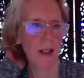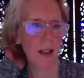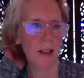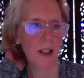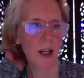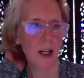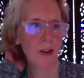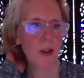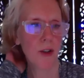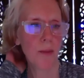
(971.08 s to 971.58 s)

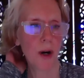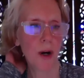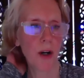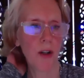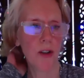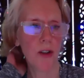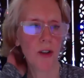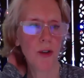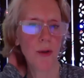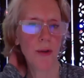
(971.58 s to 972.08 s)
Dr.
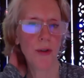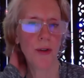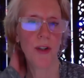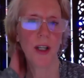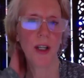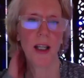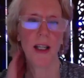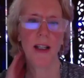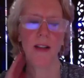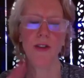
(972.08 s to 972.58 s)
Martin Luther
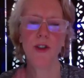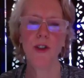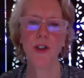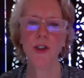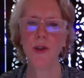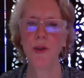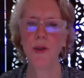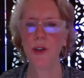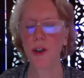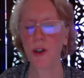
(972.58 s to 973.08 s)
King
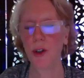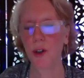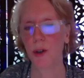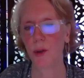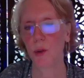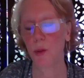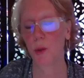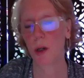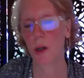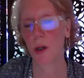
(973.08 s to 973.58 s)
Jr.,
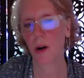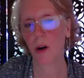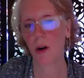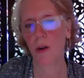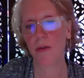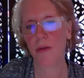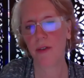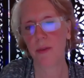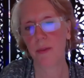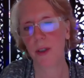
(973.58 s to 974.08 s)
who we're
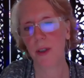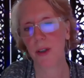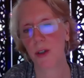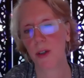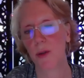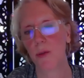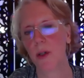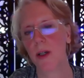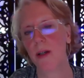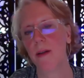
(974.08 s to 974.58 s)
all
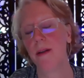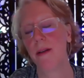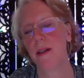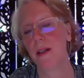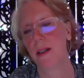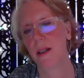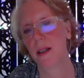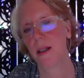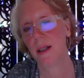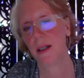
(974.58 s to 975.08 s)
familiar with,
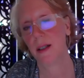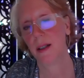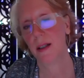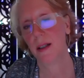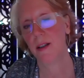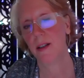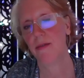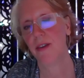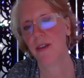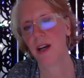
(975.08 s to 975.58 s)

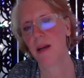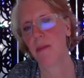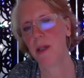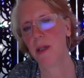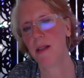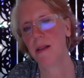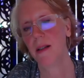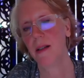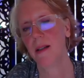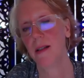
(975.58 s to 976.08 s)
the
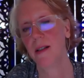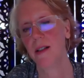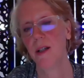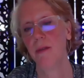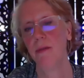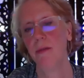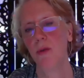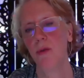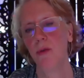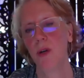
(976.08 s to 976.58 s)
famous
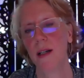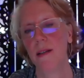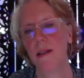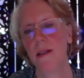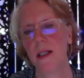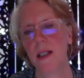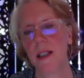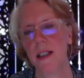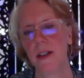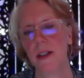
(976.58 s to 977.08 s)
civil
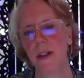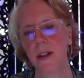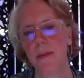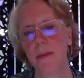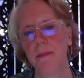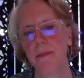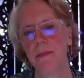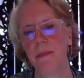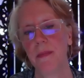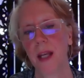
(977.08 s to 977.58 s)
rights
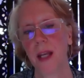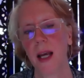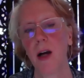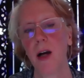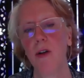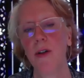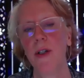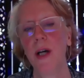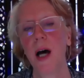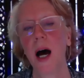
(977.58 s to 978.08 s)
leader,
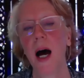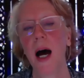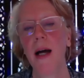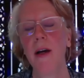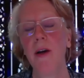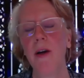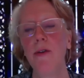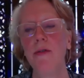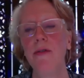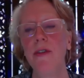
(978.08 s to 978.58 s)
held a
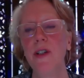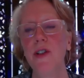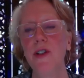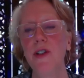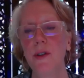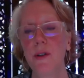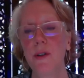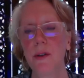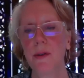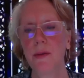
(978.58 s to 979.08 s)
higher
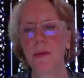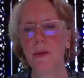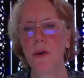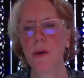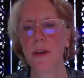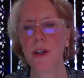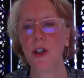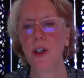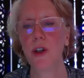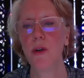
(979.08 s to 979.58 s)
vision for
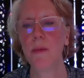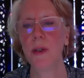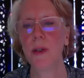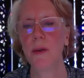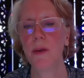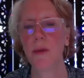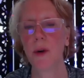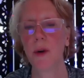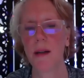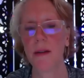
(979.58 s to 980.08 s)
the human
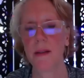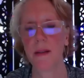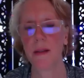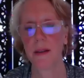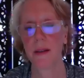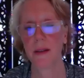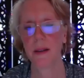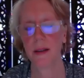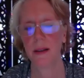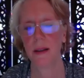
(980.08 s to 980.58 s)
race.
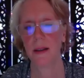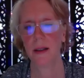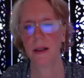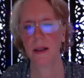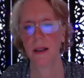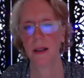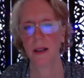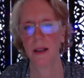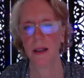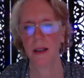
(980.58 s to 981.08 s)

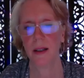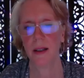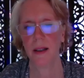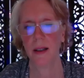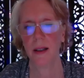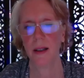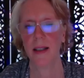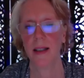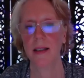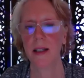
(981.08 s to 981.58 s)

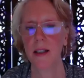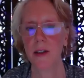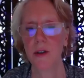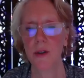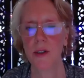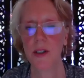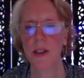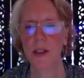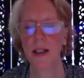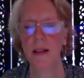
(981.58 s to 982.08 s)
It's
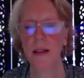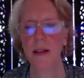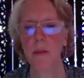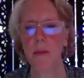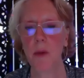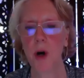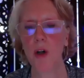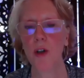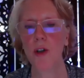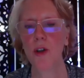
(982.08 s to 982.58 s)
interesting that
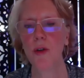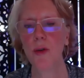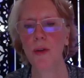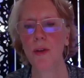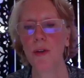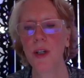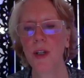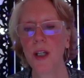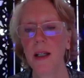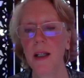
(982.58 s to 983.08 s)
Martin
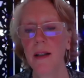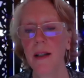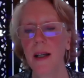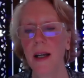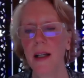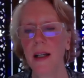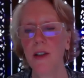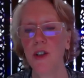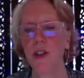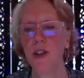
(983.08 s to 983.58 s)
Luther King
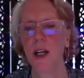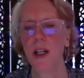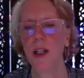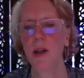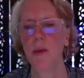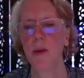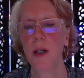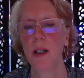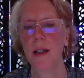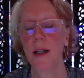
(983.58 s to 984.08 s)
Day is
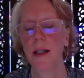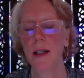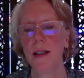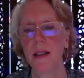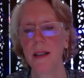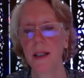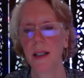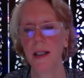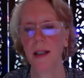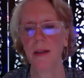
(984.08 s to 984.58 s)
January
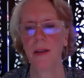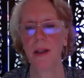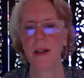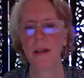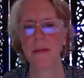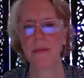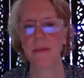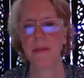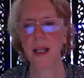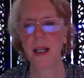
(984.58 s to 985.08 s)
19th,
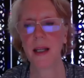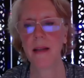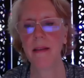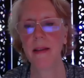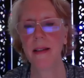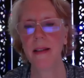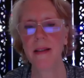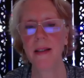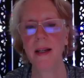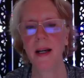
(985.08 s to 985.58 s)
in
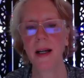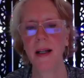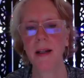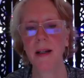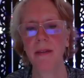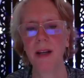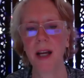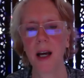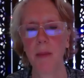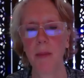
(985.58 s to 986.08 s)
the sign
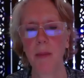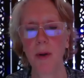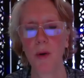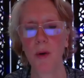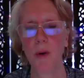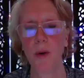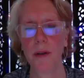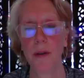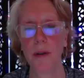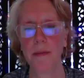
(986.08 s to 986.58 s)
of
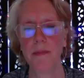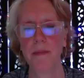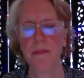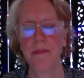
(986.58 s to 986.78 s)
Capricorn.